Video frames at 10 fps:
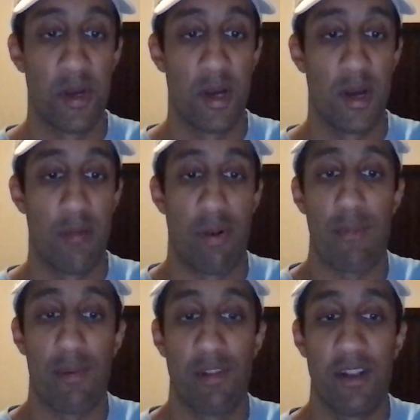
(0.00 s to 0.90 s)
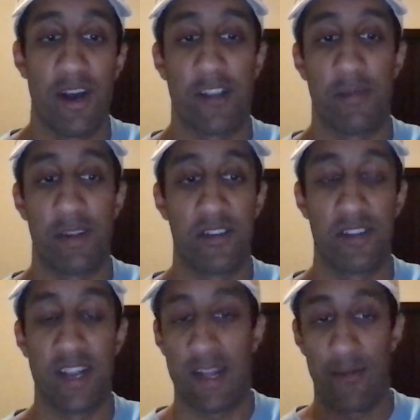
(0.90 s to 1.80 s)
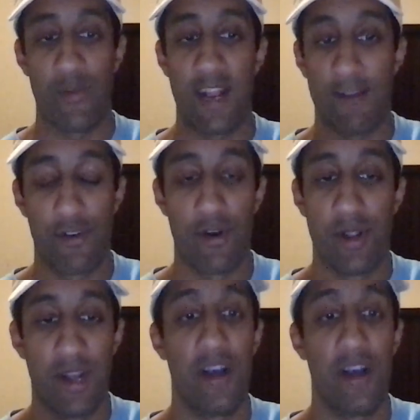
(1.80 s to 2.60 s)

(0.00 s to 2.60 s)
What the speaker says: Probably not, because again, whenever